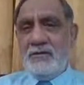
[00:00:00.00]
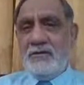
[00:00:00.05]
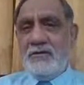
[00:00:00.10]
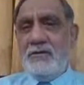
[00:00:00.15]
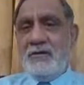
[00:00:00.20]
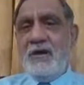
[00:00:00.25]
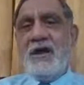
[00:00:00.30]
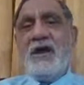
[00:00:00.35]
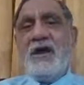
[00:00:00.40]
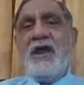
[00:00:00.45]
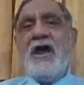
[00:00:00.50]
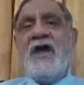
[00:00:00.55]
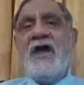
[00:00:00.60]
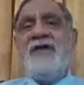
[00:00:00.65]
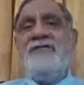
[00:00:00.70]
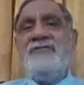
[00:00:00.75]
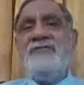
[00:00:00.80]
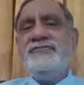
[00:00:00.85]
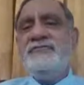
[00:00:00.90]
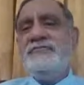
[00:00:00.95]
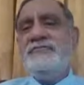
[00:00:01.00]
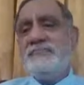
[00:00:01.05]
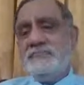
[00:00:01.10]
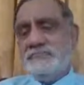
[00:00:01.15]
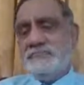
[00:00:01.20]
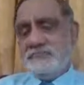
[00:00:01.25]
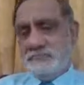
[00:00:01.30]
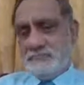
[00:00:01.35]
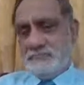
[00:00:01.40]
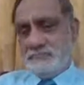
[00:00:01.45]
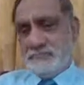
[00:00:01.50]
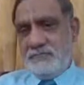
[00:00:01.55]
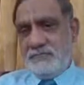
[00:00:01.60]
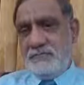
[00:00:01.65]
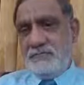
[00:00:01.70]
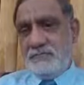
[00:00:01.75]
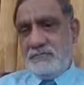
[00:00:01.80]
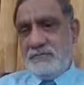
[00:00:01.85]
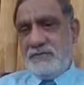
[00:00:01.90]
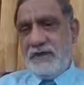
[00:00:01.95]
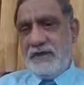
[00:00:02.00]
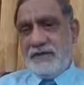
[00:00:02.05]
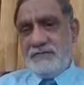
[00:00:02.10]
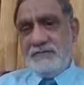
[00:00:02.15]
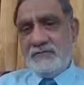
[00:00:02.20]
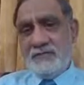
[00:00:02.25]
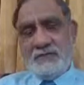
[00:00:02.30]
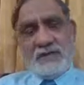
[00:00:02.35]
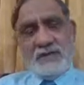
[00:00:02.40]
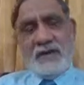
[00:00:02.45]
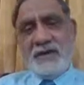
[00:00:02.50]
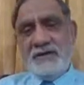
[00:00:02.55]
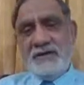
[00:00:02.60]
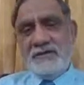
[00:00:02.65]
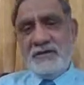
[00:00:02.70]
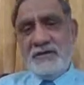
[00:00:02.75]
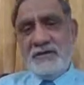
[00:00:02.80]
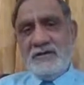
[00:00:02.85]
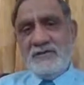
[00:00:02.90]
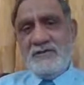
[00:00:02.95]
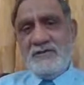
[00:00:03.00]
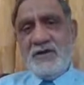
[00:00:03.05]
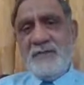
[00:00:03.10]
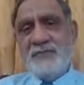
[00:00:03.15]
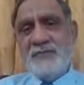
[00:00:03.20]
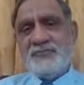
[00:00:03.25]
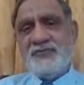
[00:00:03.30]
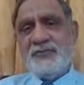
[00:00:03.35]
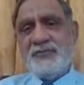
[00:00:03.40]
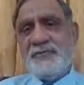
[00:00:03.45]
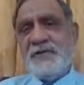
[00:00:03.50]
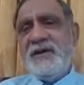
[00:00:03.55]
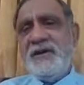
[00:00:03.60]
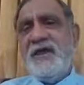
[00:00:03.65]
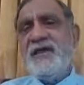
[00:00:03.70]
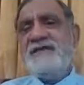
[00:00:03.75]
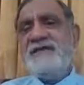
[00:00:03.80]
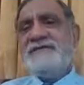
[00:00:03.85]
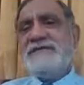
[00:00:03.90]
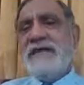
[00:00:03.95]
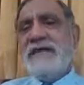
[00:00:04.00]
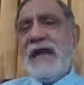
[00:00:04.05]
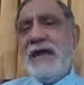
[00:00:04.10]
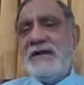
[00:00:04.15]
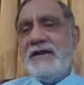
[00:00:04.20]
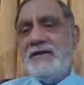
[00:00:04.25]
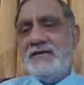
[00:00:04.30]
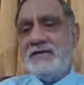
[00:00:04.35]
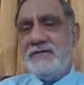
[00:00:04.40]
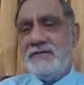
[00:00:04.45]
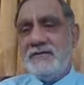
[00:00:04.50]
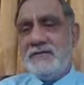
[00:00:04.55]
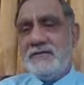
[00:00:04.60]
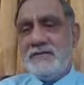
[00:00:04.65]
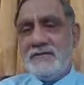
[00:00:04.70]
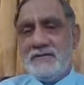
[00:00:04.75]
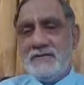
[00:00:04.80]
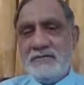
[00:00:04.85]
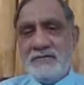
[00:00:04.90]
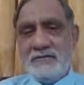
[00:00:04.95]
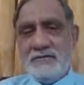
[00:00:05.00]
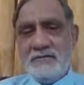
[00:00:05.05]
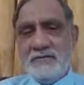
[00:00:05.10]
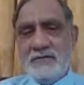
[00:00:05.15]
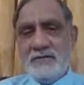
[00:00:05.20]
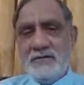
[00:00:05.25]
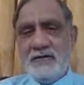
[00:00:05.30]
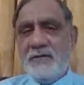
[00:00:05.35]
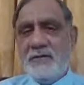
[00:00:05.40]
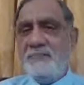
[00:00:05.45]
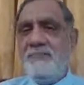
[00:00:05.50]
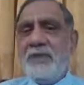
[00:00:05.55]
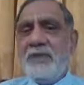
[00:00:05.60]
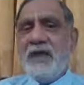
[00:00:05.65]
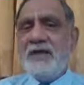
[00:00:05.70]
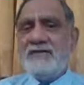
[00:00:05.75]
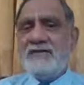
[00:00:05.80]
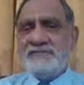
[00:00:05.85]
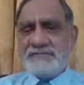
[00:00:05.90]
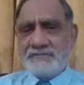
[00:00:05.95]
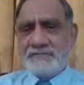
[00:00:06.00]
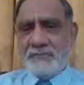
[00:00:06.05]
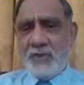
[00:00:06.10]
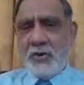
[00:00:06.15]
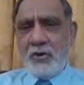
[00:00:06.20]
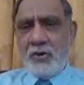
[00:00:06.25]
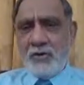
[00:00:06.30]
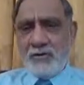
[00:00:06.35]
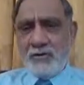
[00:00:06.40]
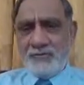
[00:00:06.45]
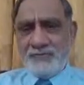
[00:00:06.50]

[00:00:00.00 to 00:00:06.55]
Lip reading: Alive, that and the opposite meaning is dead. Big, small.